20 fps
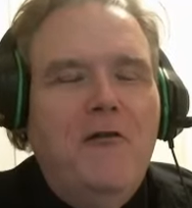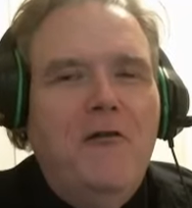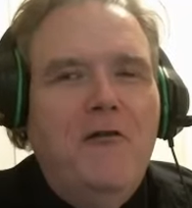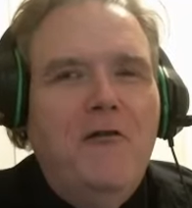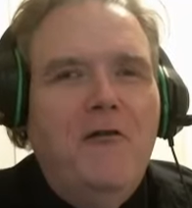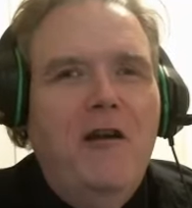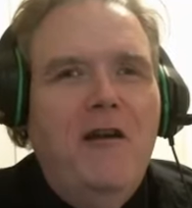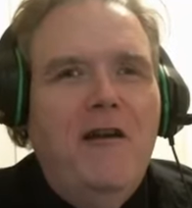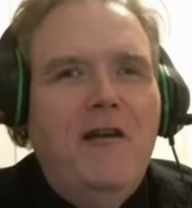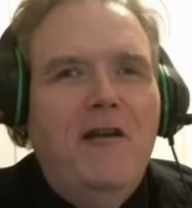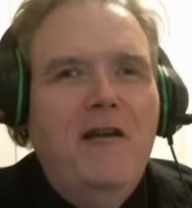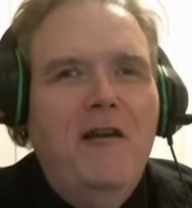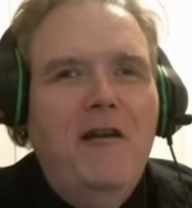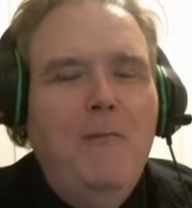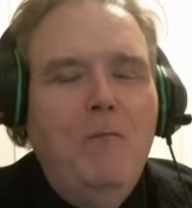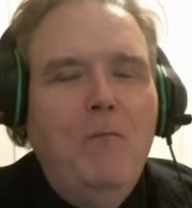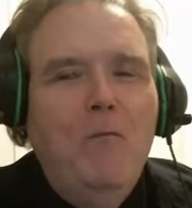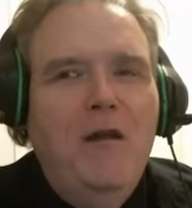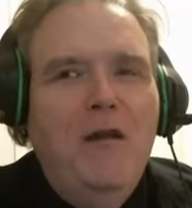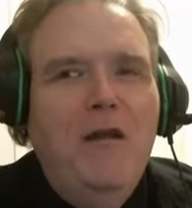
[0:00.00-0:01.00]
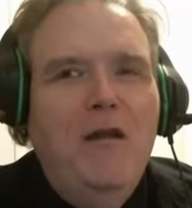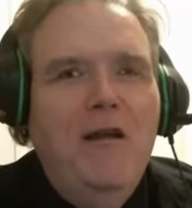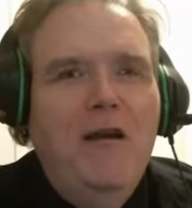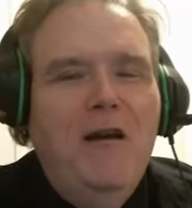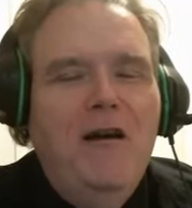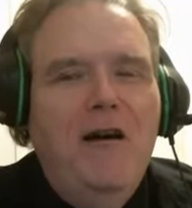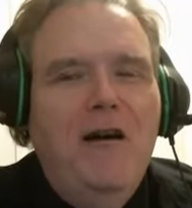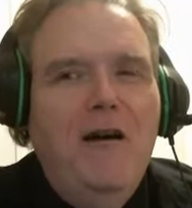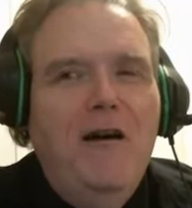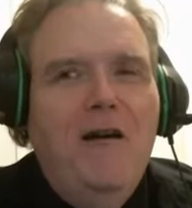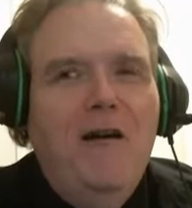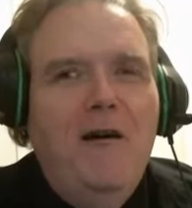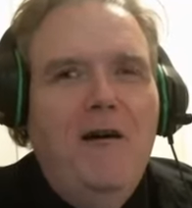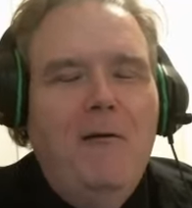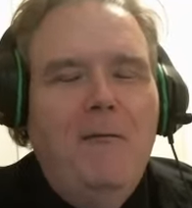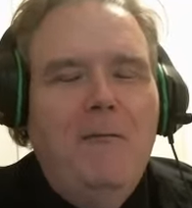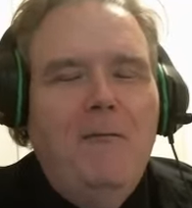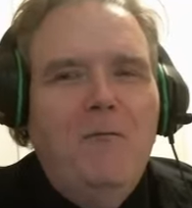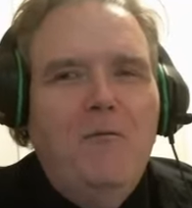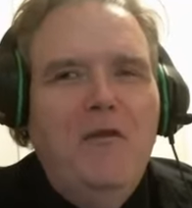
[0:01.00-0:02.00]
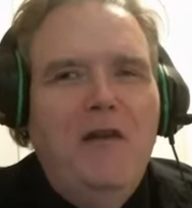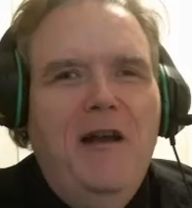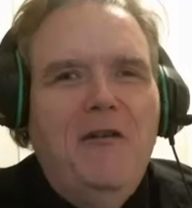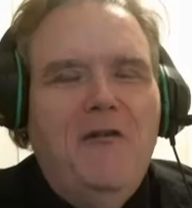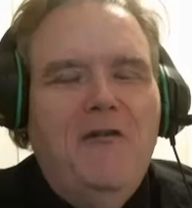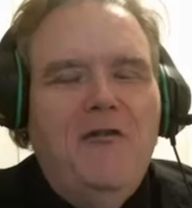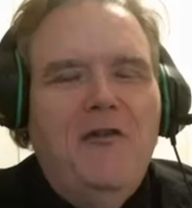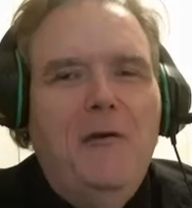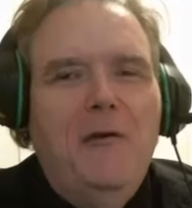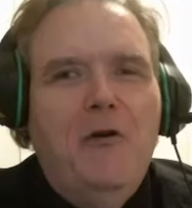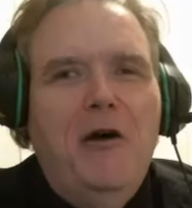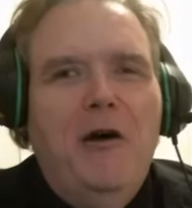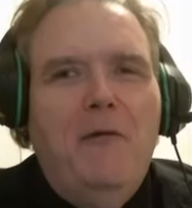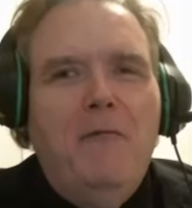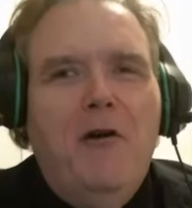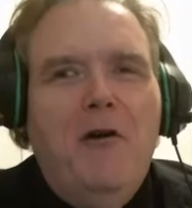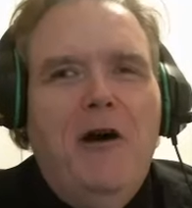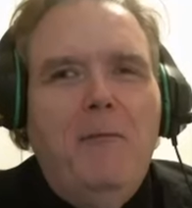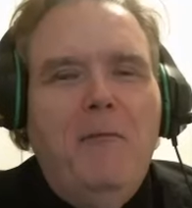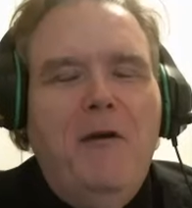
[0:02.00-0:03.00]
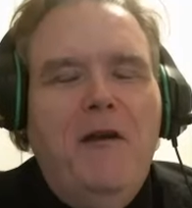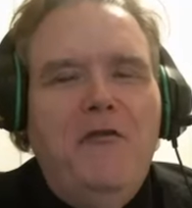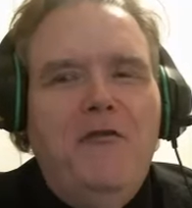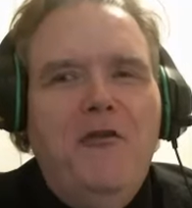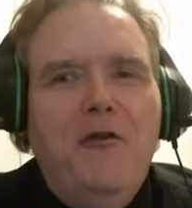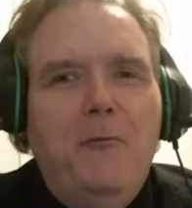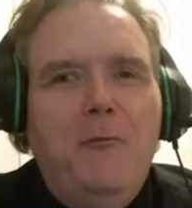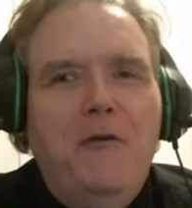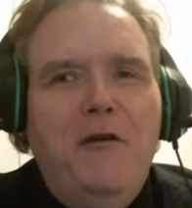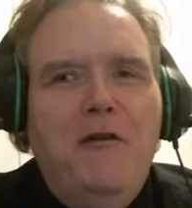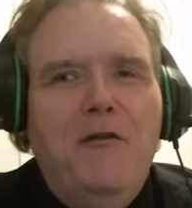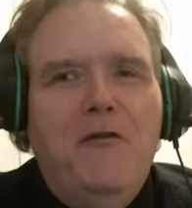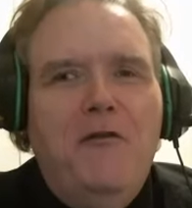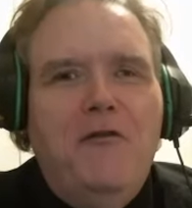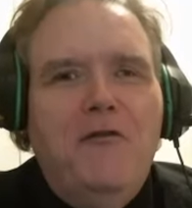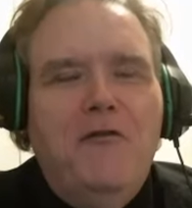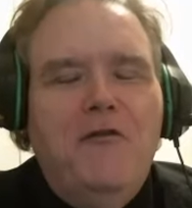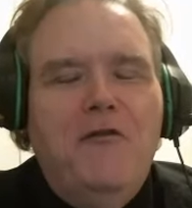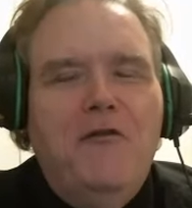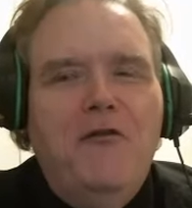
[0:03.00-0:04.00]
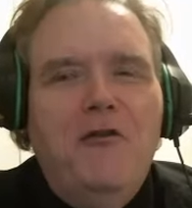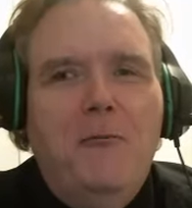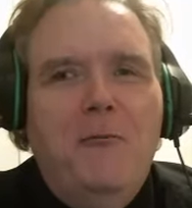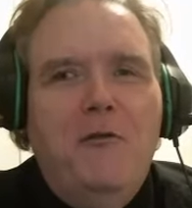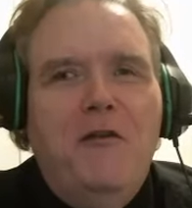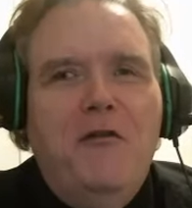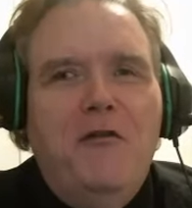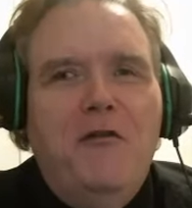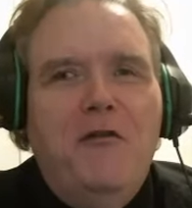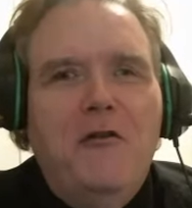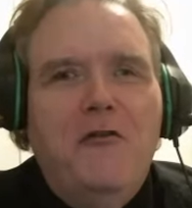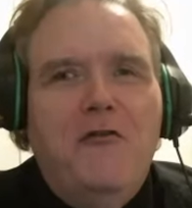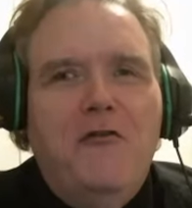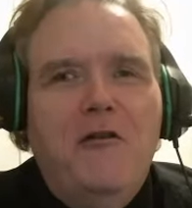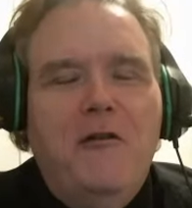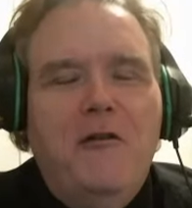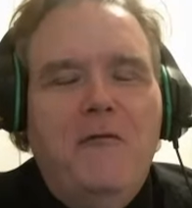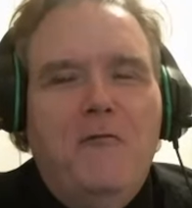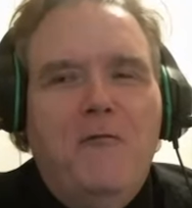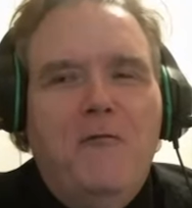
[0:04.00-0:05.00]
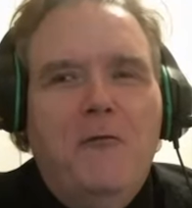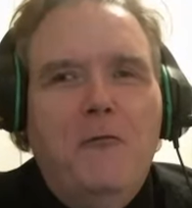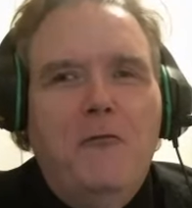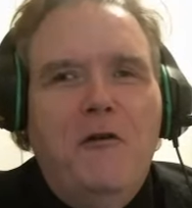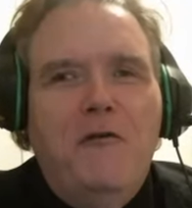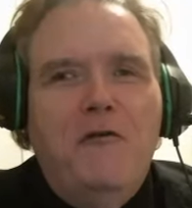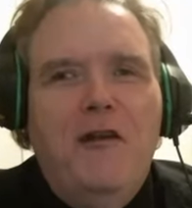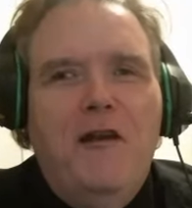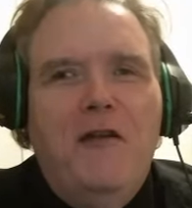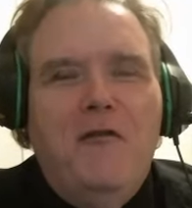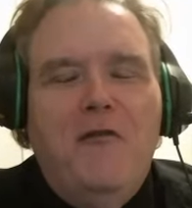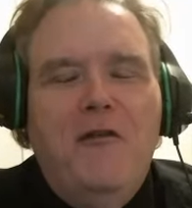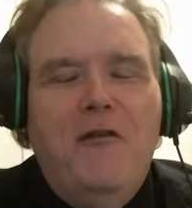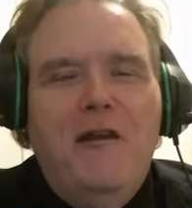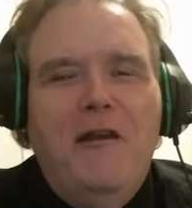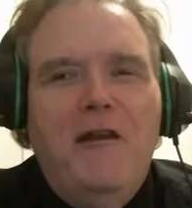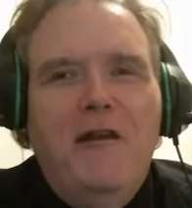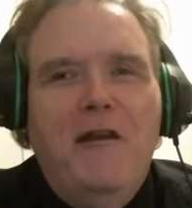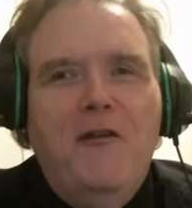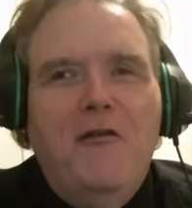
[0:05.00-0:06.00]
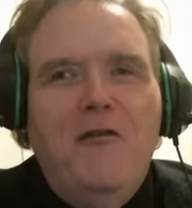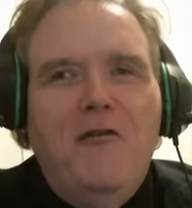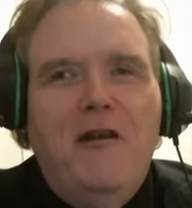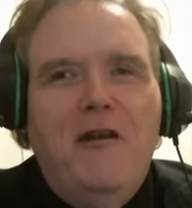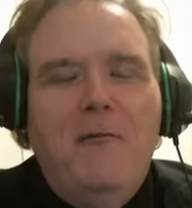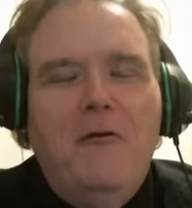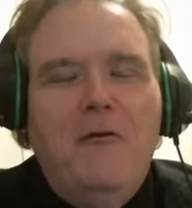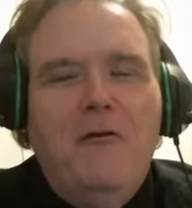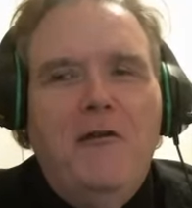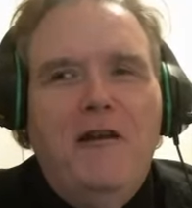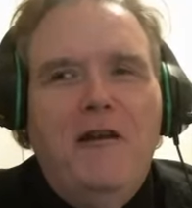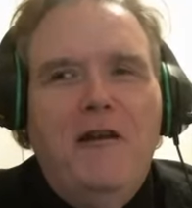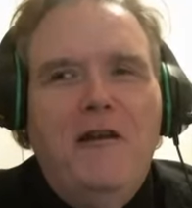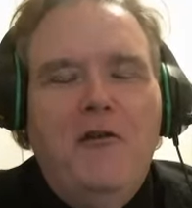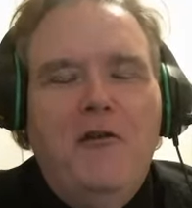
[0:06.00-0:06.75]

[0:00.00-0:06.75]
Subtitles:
It's like at some level, I may still be searching for what that thing is that I'm going to end